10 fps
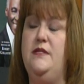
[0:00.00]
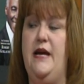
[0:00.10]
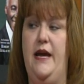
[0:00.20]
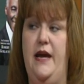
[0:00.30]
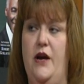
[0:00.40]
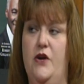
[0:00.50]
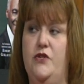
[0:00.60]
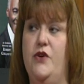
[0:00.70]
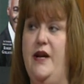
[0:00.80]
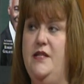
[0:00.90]

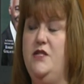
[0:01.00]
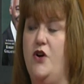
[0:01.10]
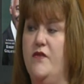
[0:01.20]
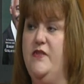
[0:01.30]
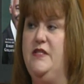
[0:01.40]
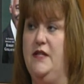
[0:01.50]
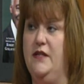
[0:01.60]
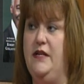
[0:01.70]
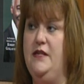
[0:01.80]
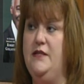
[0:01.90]
daycares, or Head Start
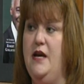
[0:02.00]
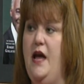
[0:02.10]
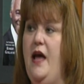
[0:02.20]
facilities